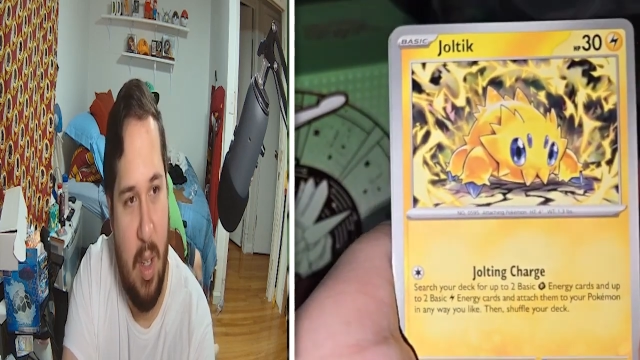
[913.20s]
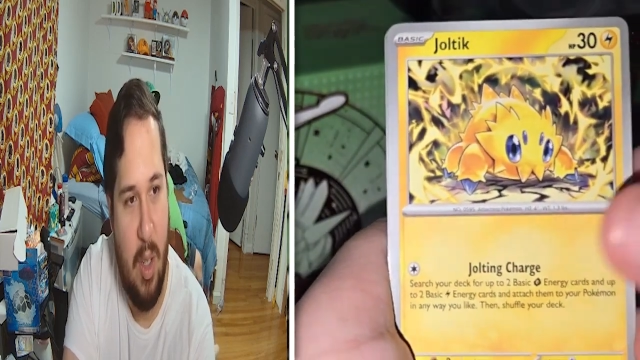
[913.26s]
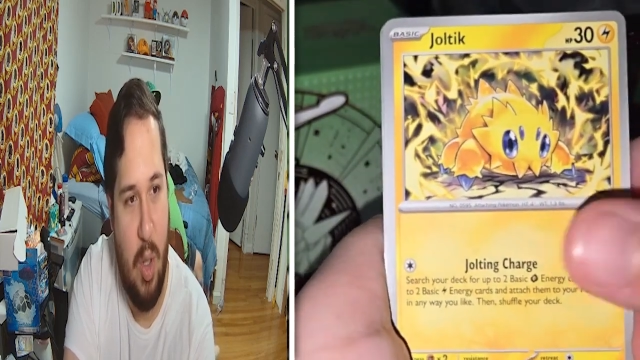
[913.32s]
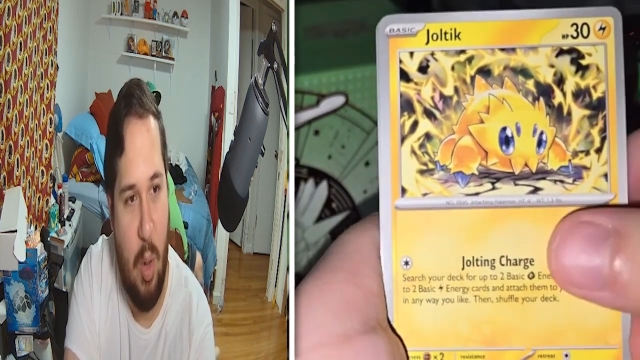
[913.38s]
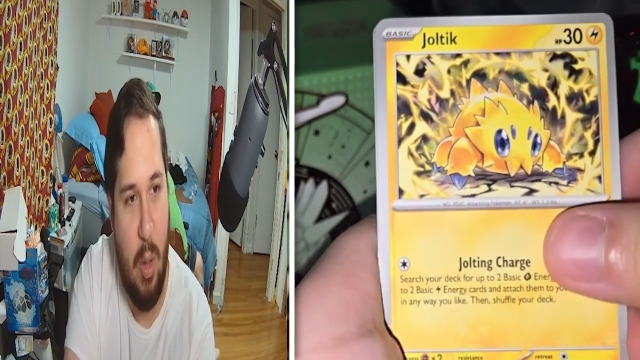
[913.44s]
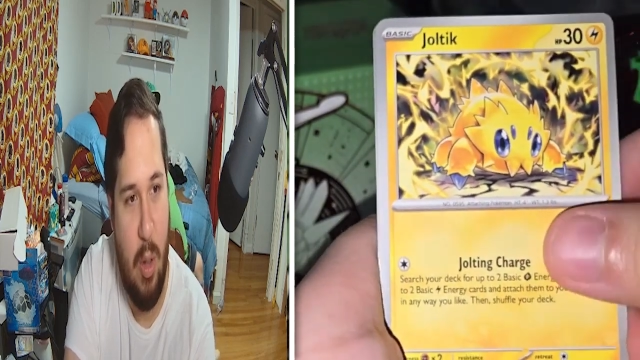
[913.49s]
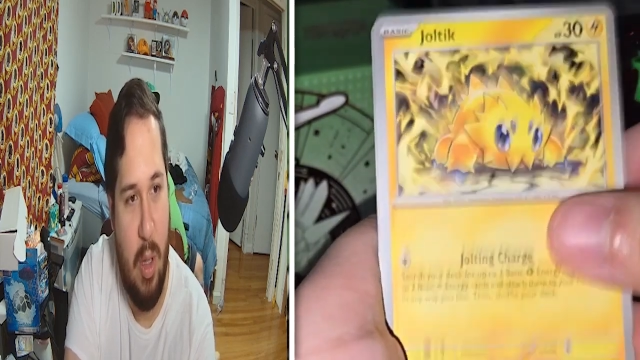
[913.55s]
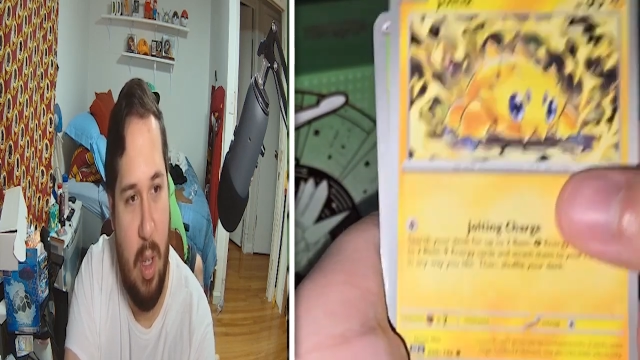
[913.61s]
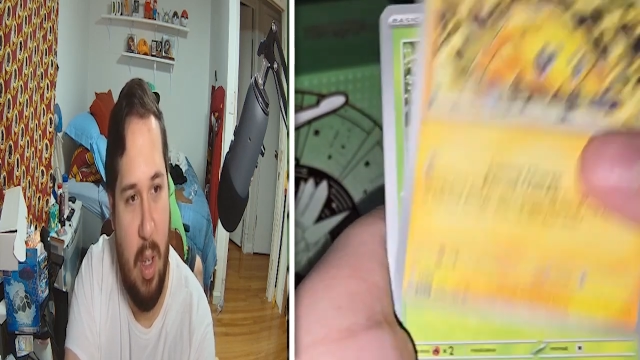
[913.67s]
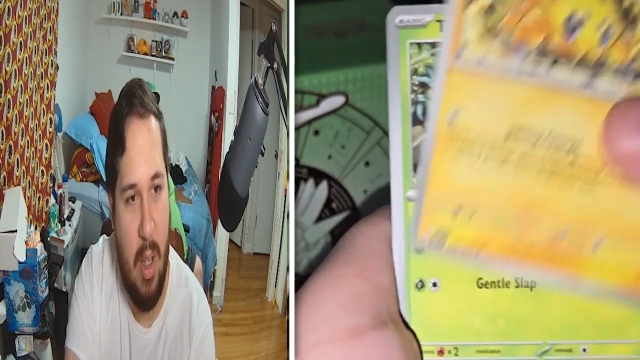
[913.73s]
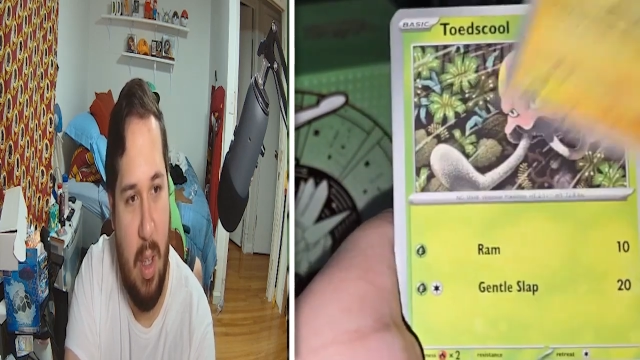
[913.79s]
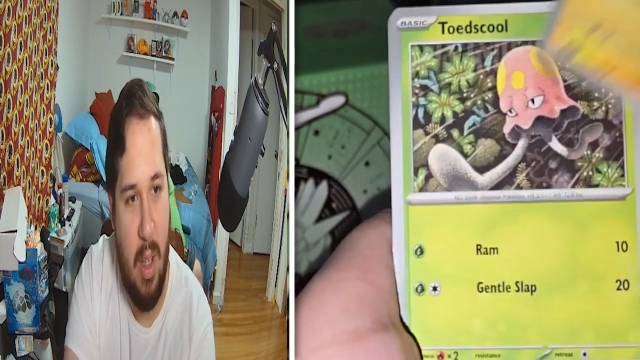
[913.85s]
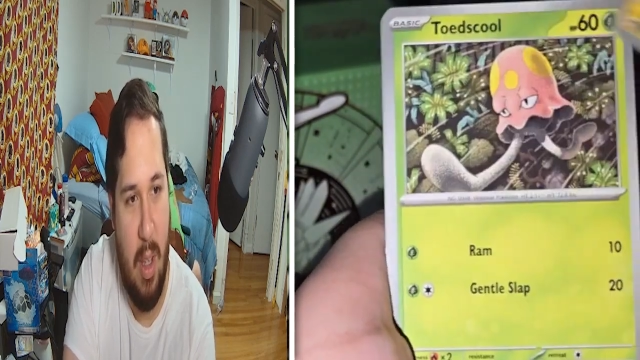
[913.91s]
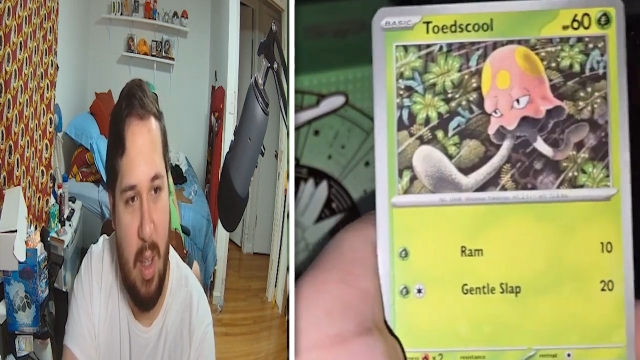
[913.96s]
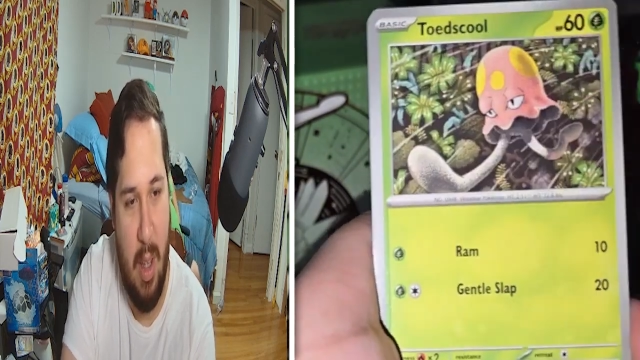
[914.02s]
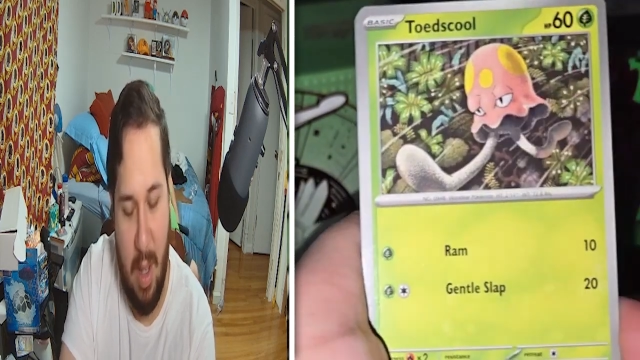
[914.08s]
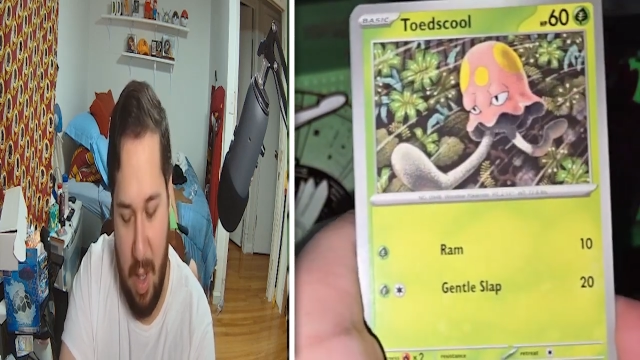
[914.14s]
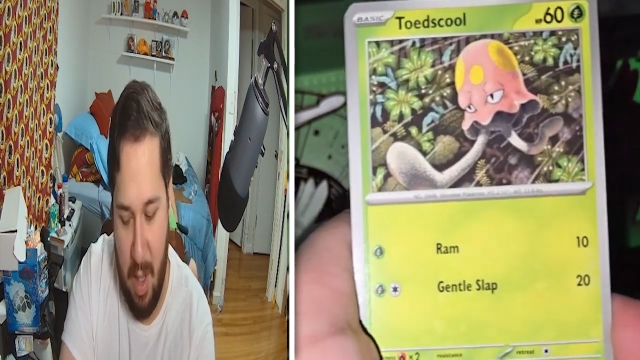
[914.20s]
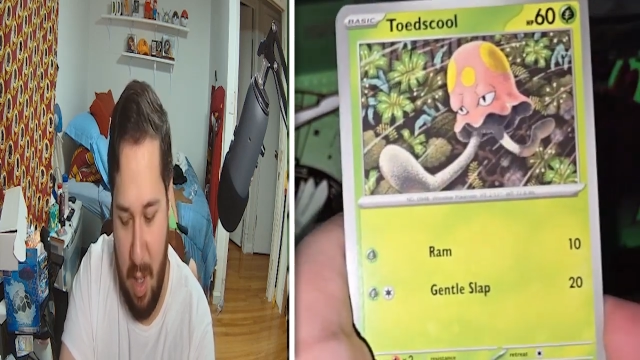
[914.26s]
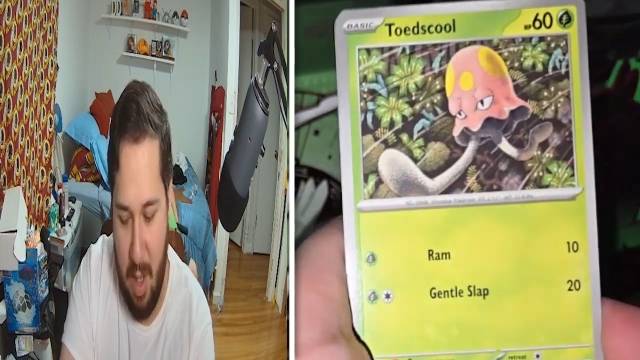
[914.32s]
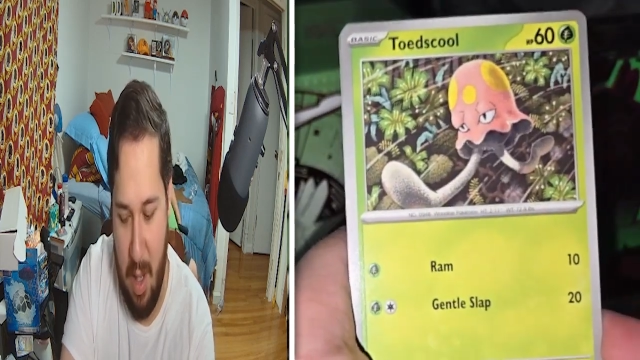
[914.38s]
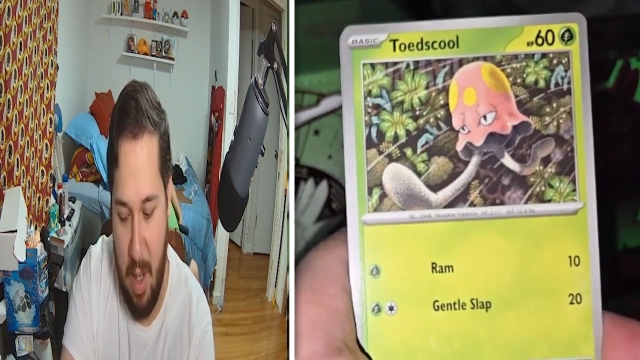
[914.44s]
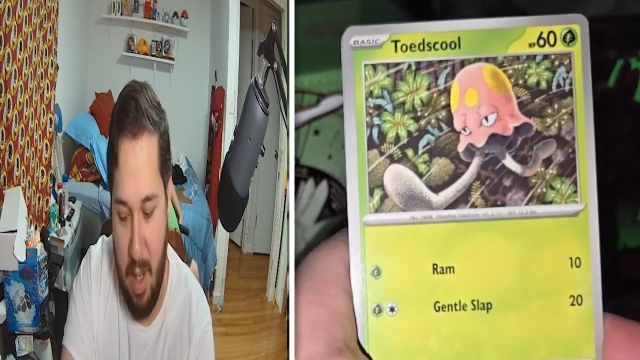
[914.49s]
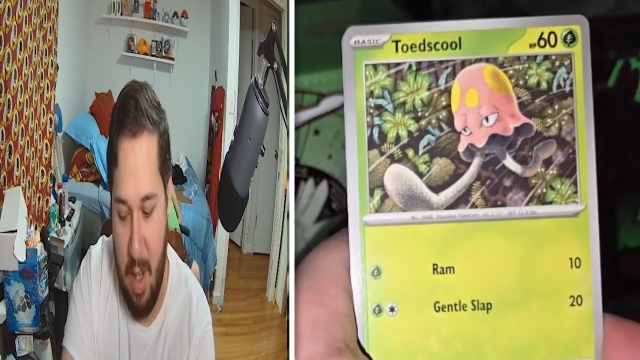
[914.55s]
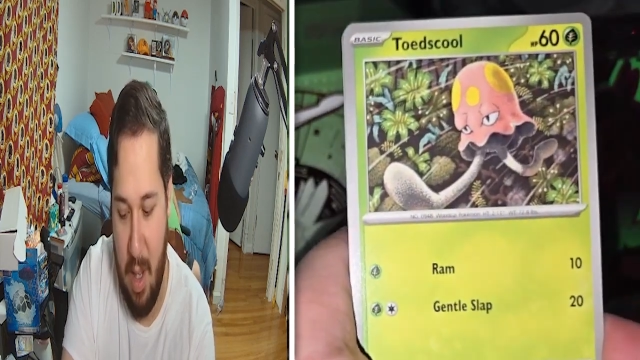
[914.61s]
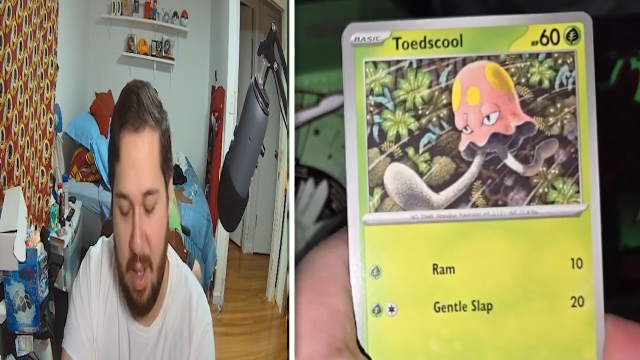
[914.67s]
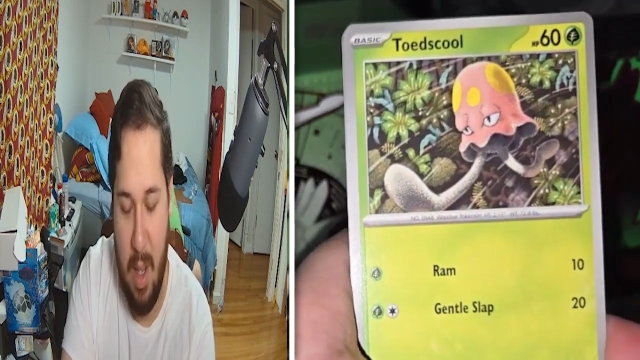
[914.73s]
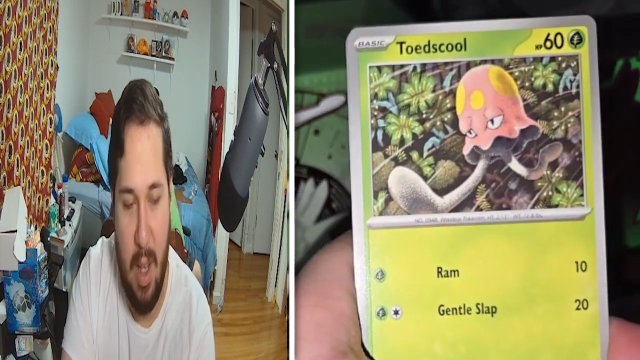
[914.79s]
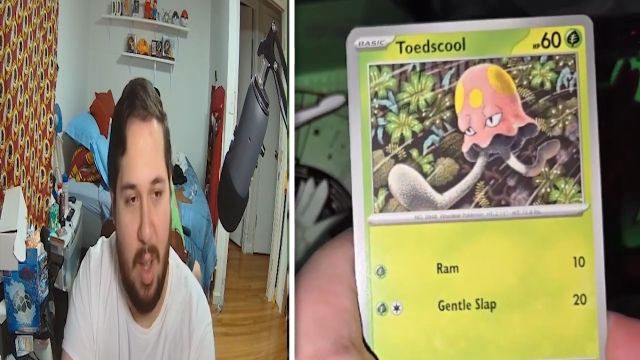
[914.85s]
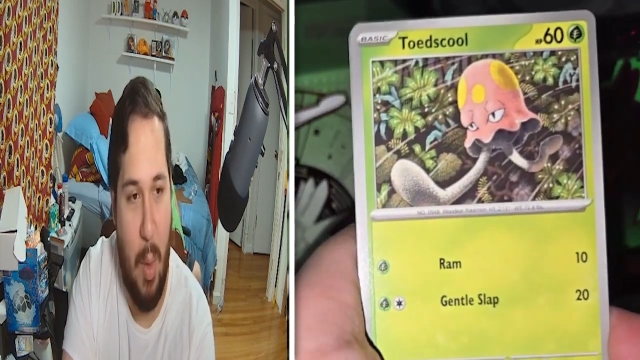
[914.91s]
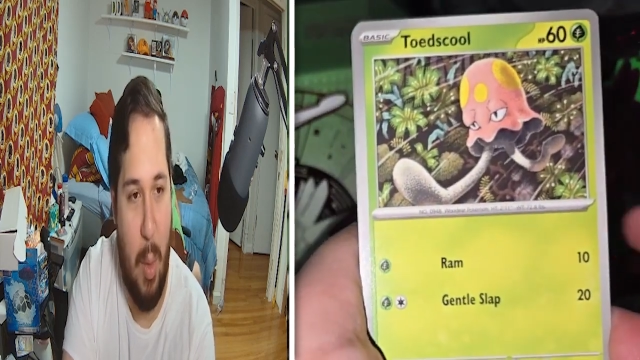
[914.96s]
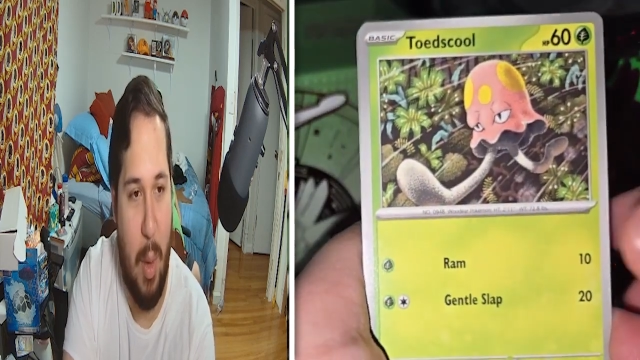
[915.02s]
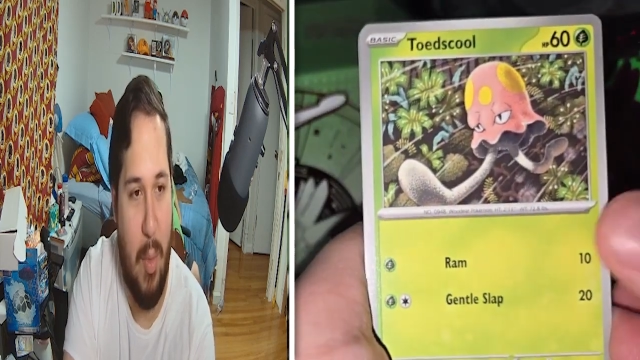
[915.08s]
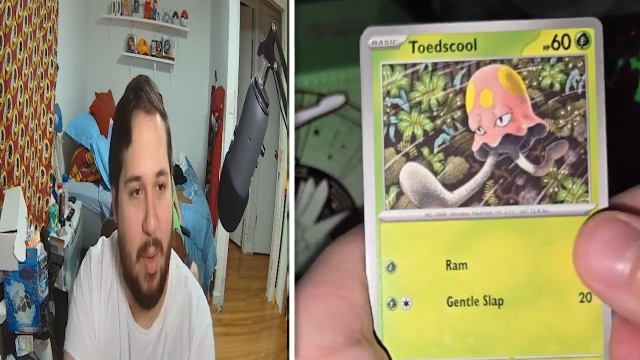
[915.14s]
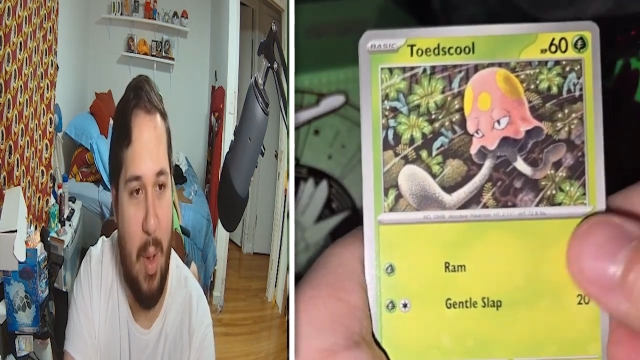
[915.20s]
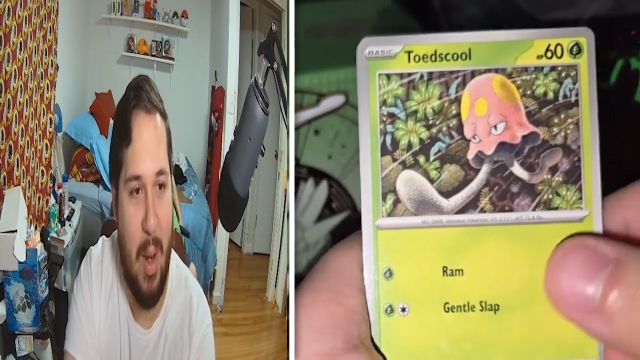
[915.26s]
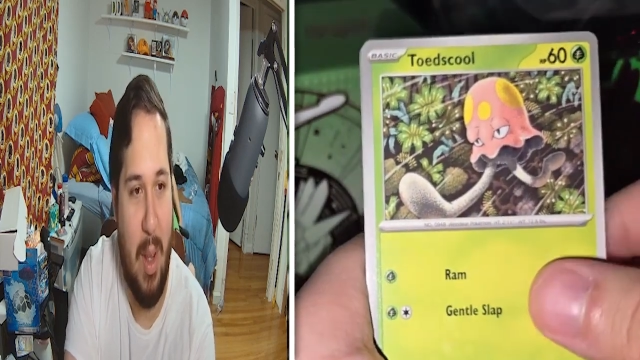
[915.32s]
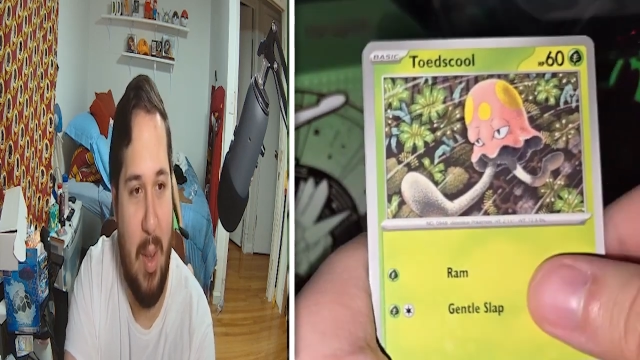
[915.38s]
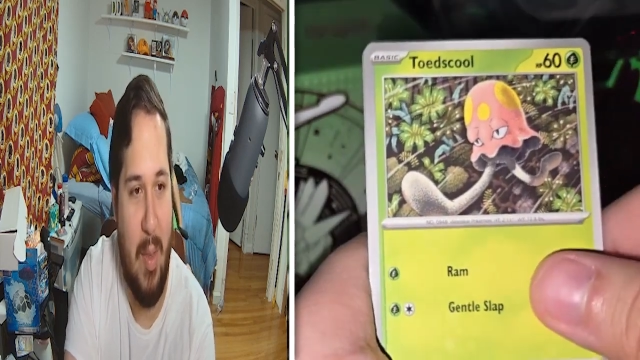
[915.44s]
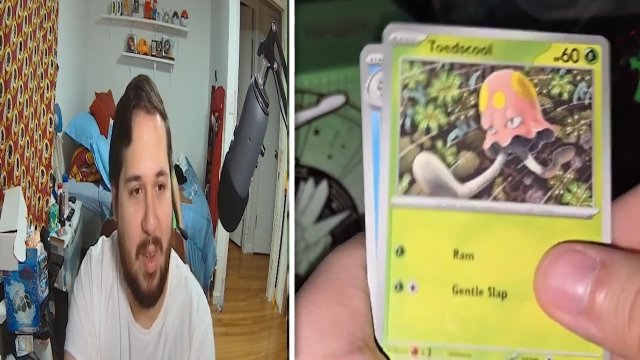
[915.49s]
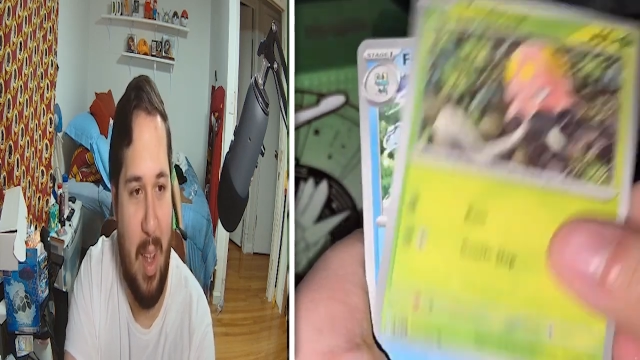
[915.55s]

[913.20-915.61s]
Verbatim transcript: Joltik. That'll be funny if I